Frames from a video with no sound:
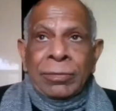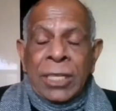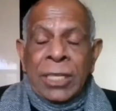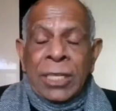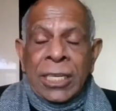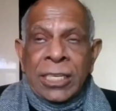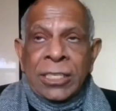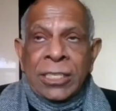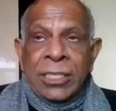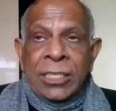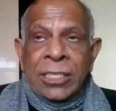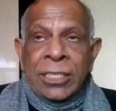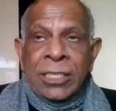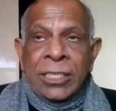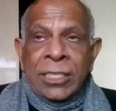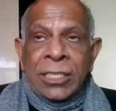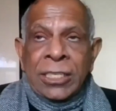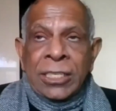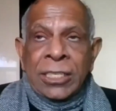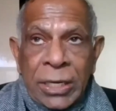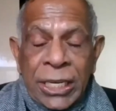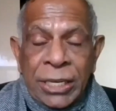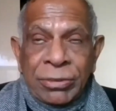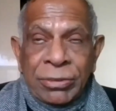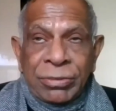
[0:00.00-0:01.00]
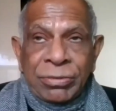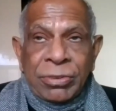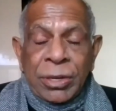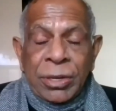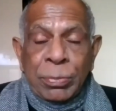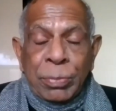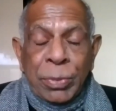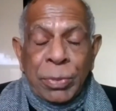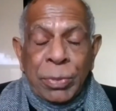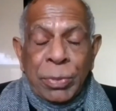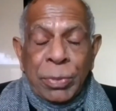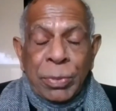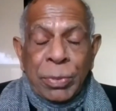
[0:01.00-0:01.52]
There is a wrong belief.
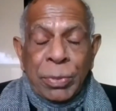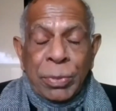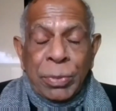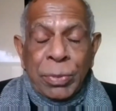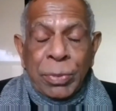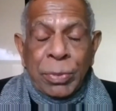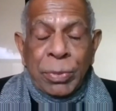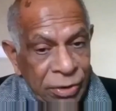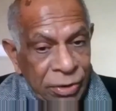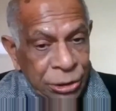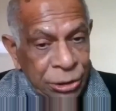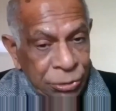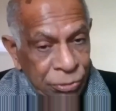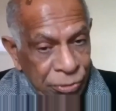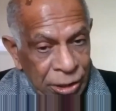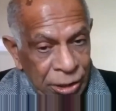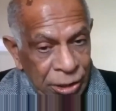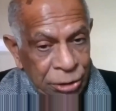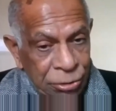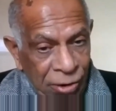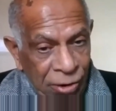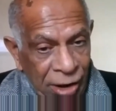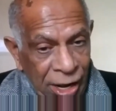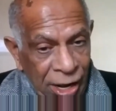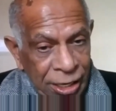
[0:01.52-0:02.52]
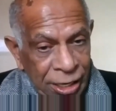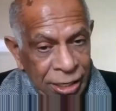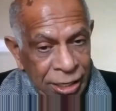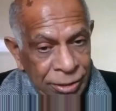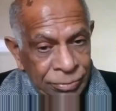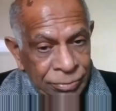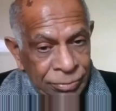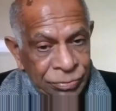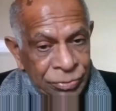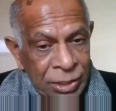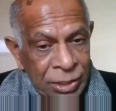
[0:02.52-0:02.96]
Before the First World War,